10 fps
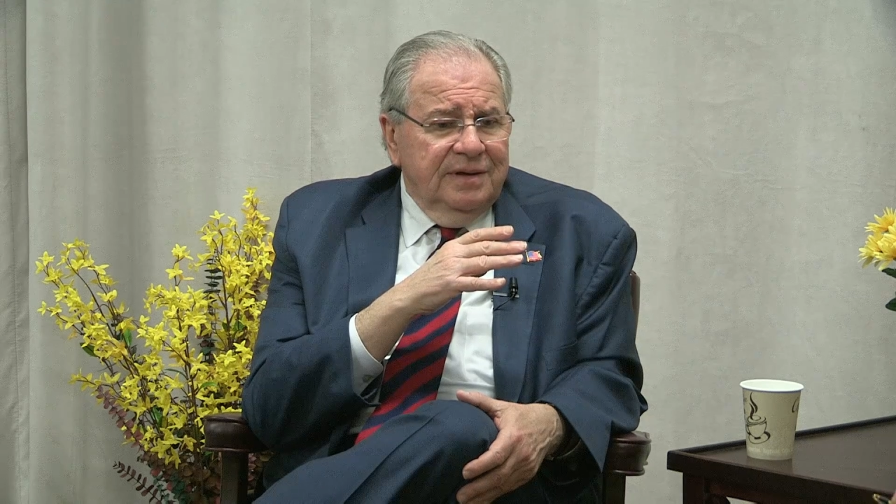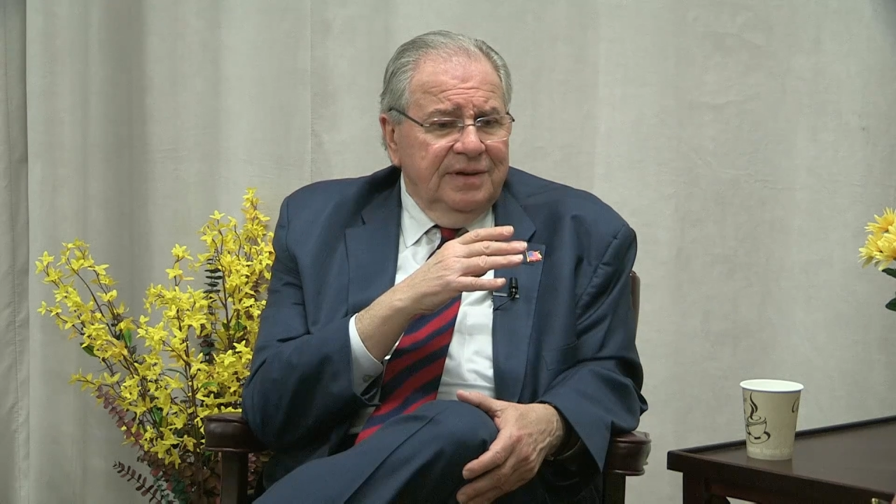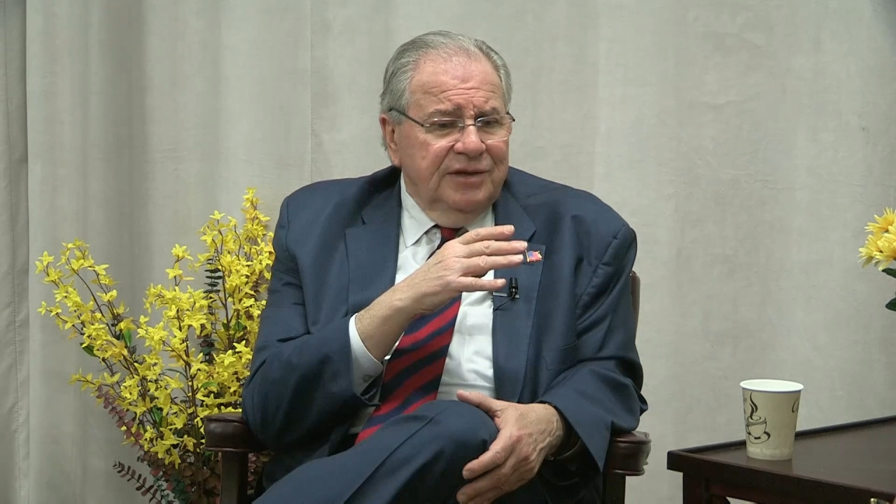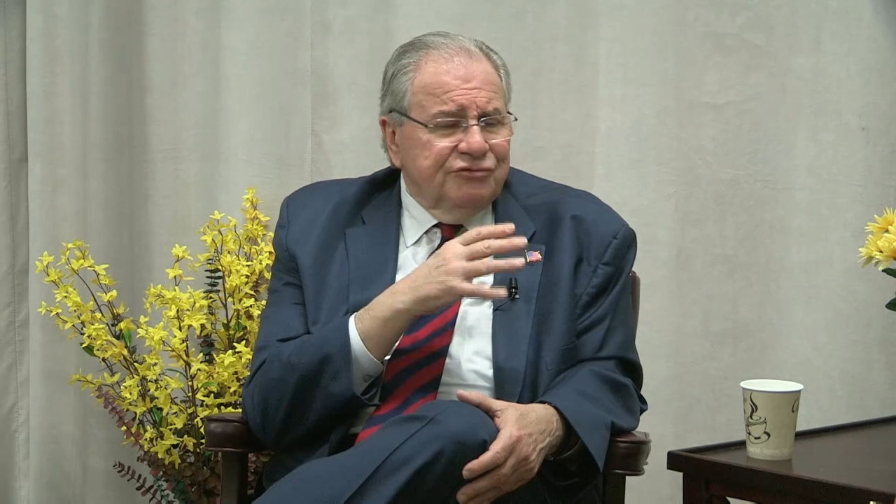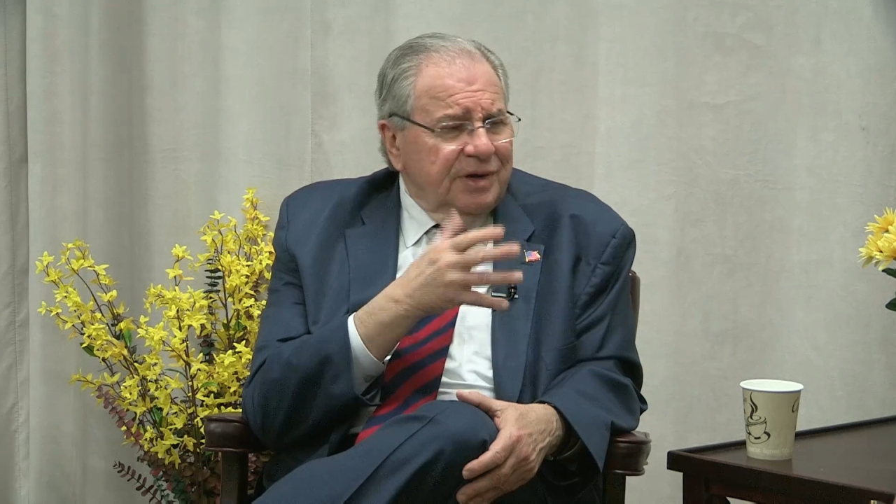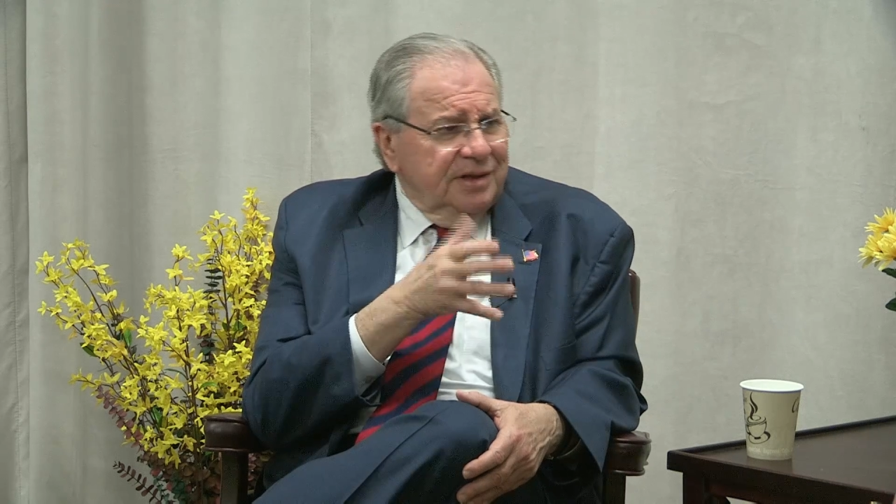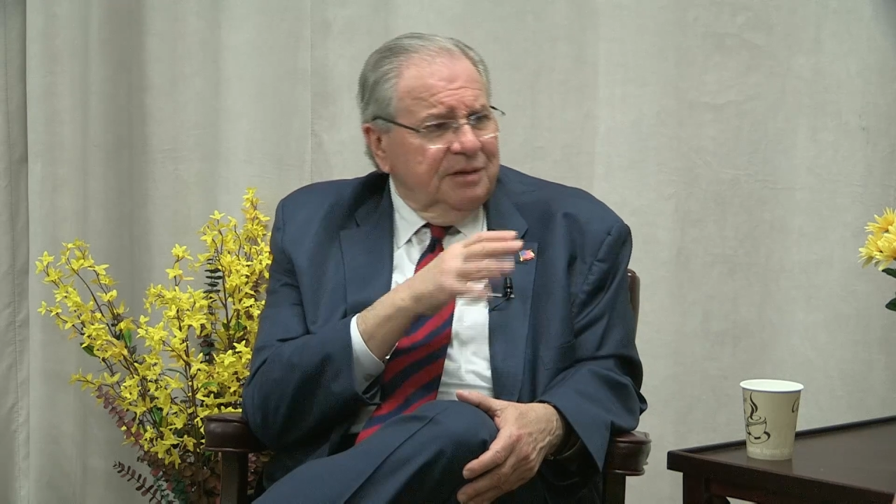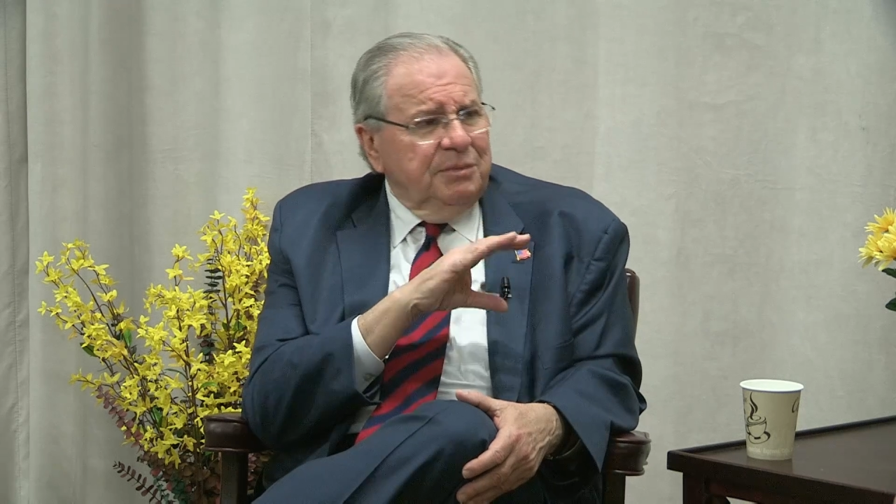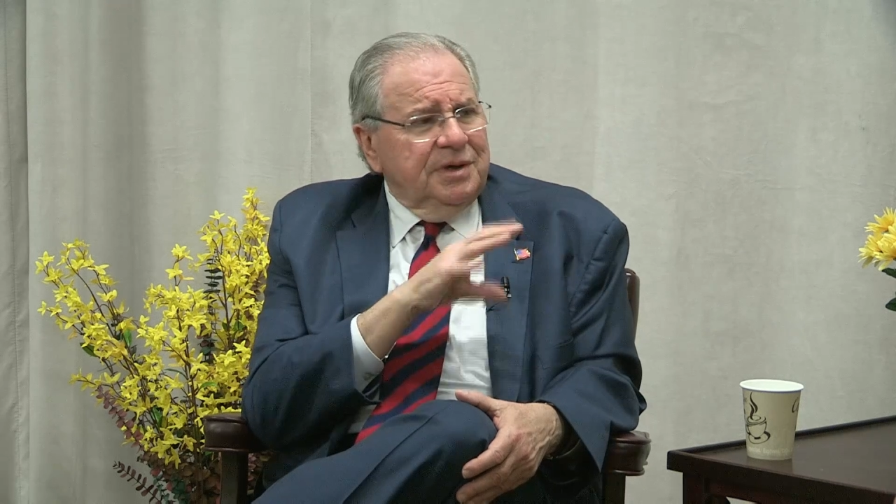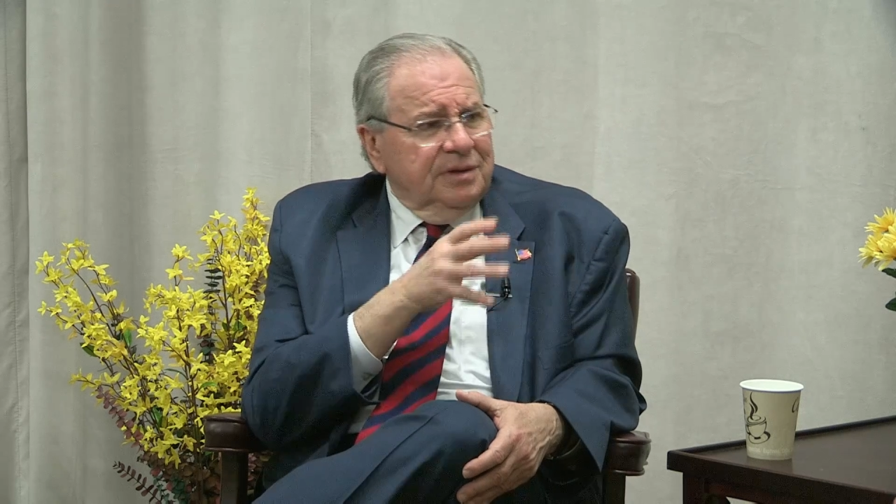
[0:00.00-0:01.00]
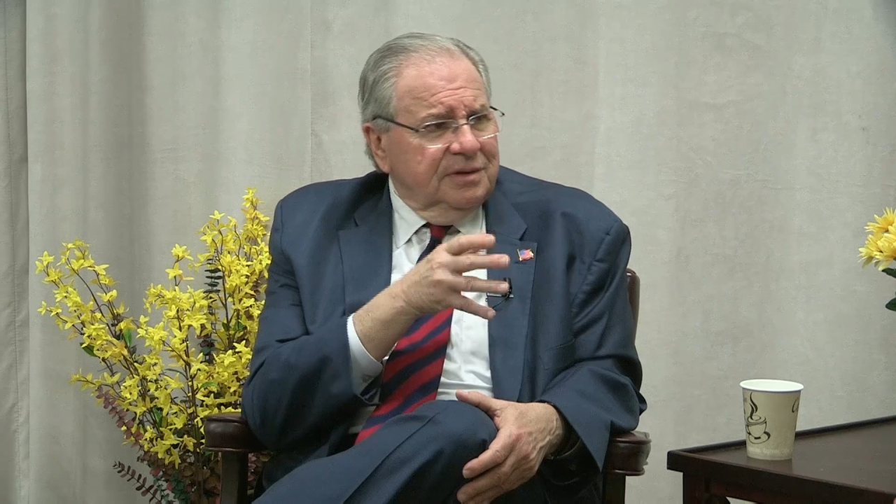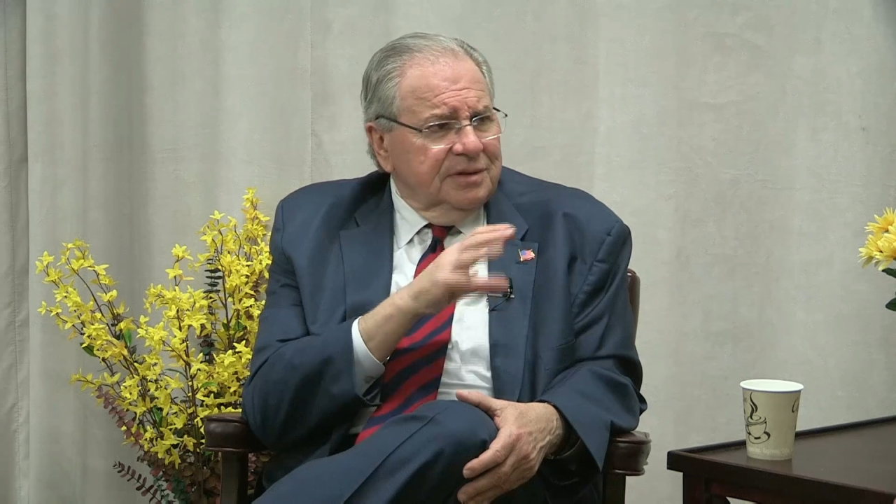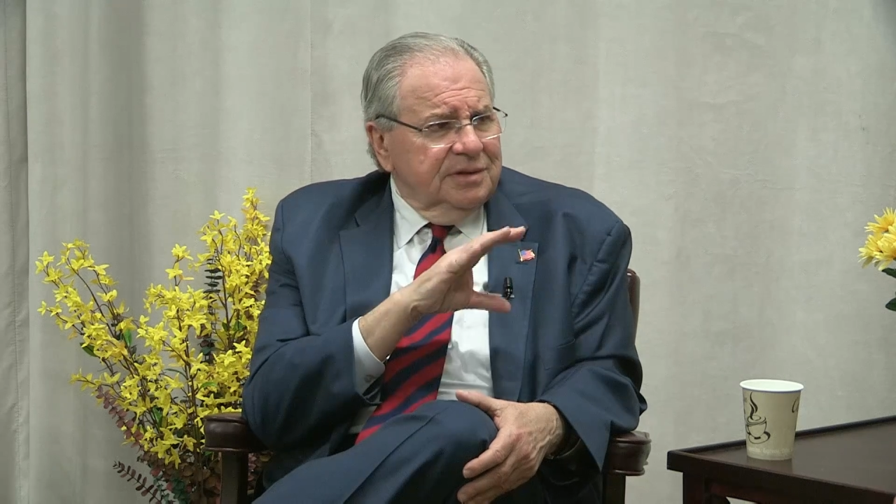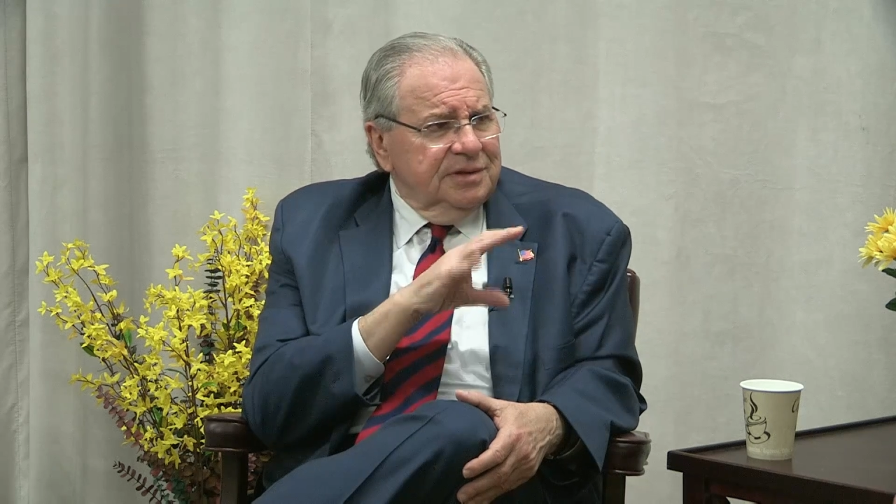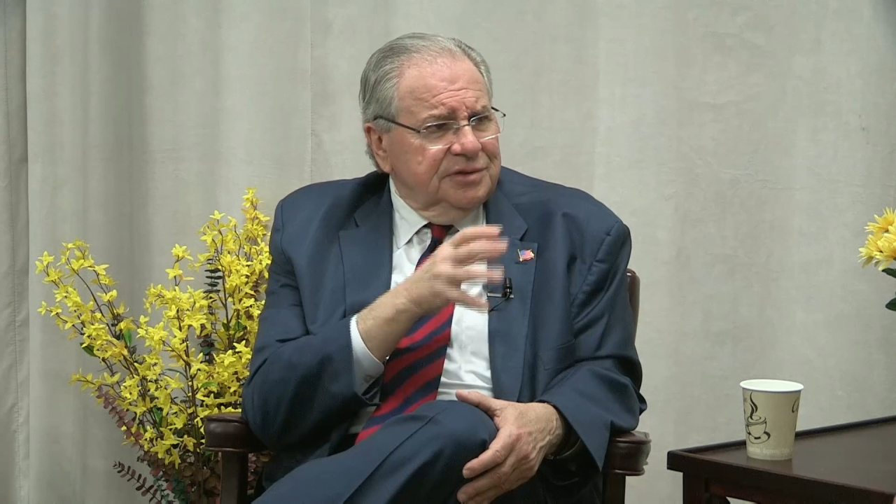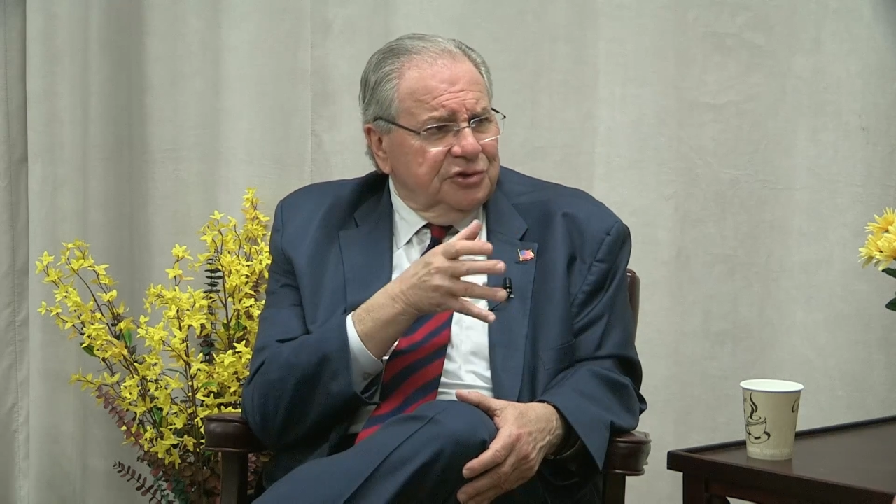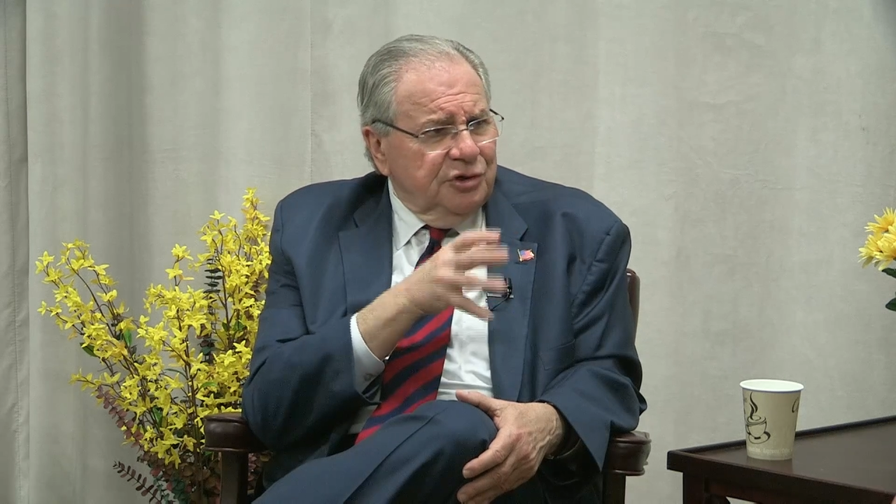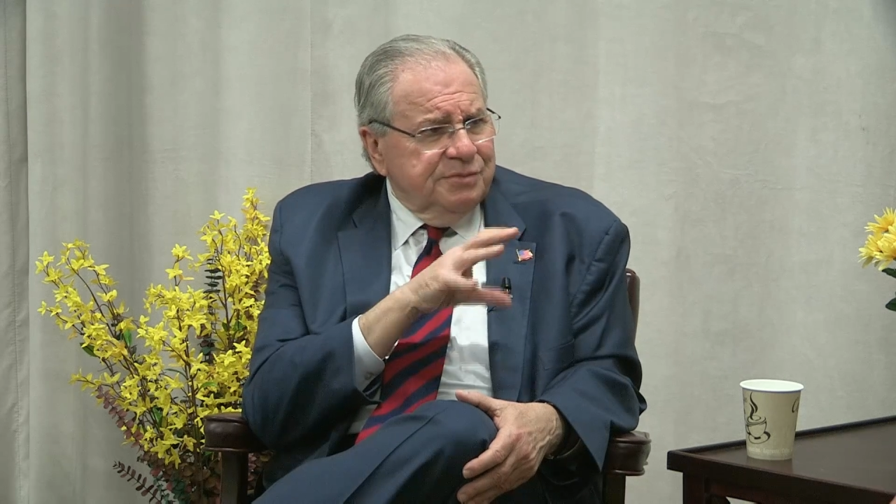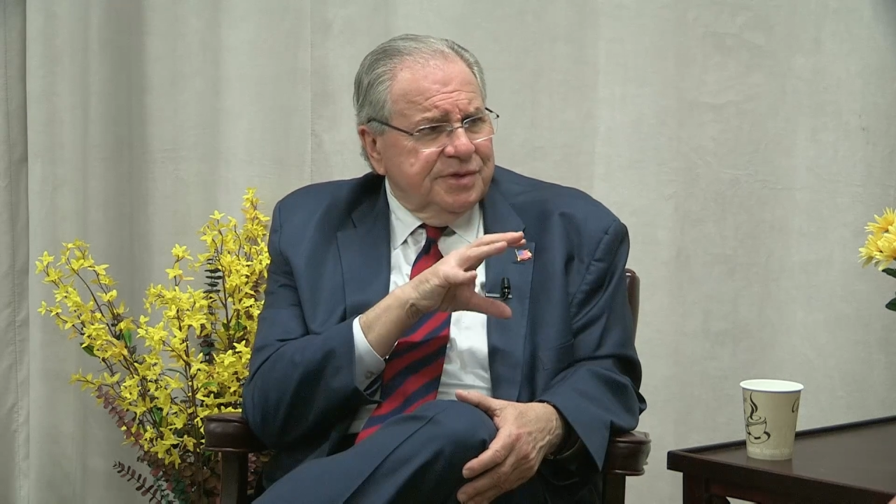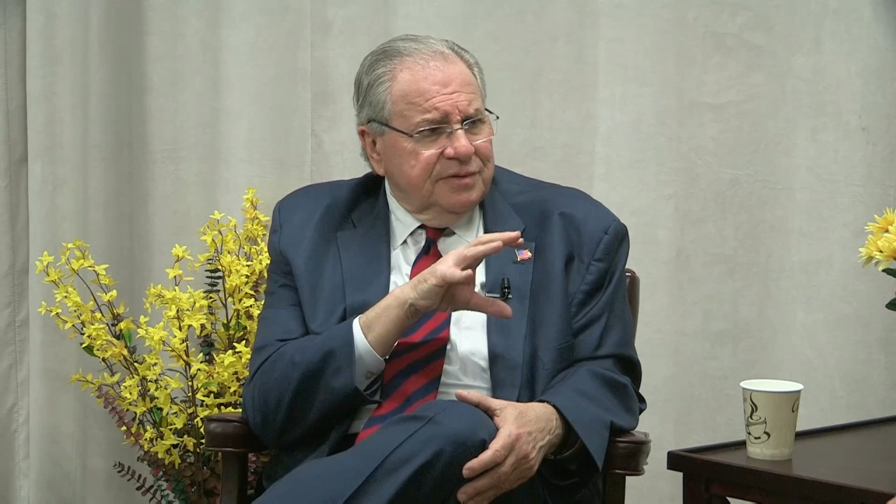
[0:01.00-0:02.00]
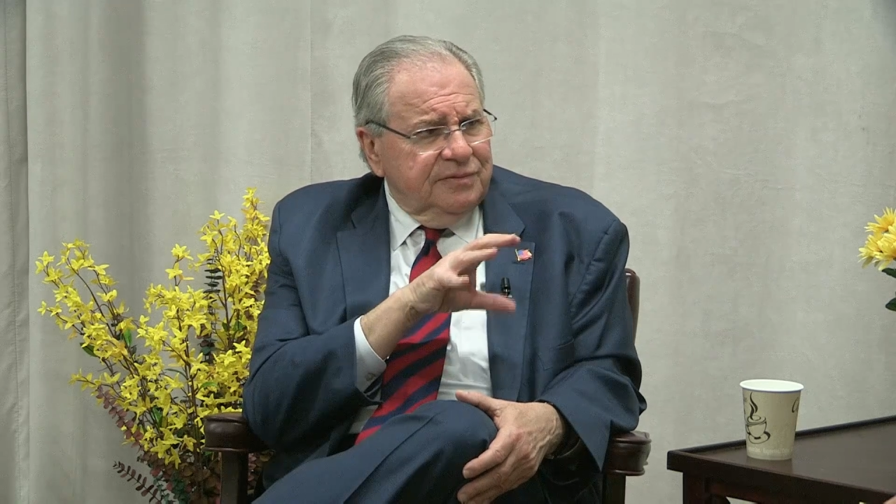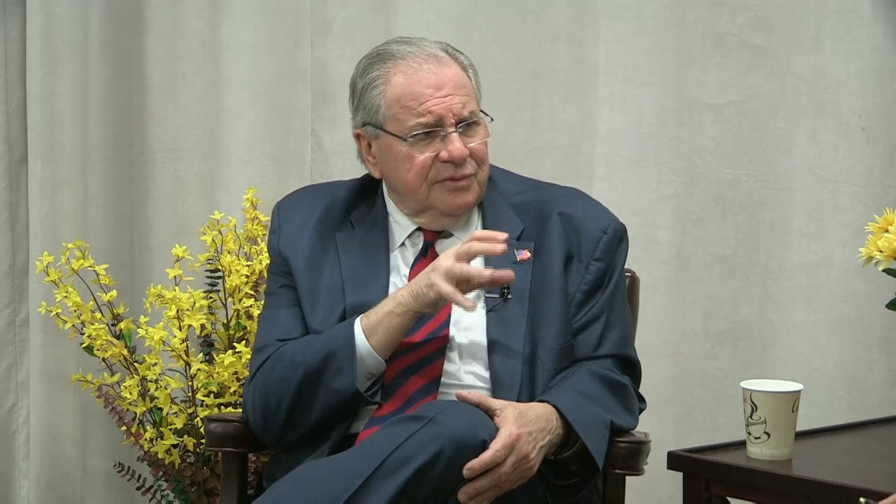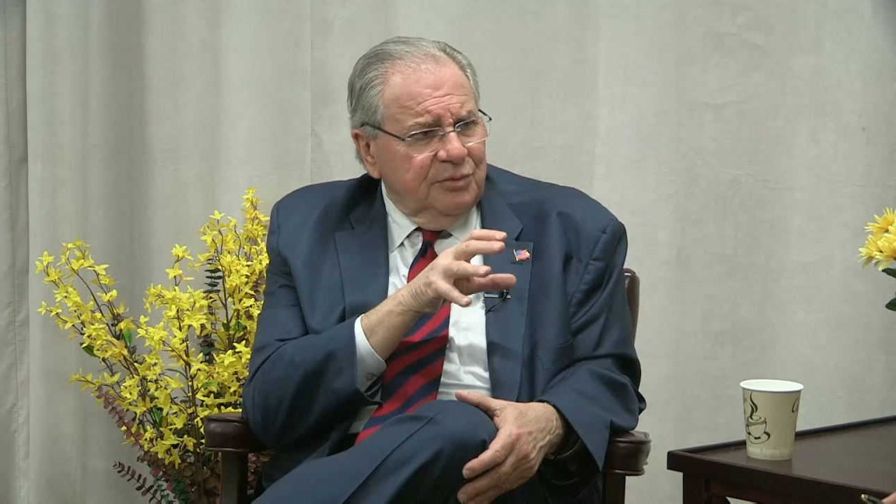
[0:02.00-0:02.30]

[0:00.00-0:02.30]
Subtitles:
is right in the middle in terms of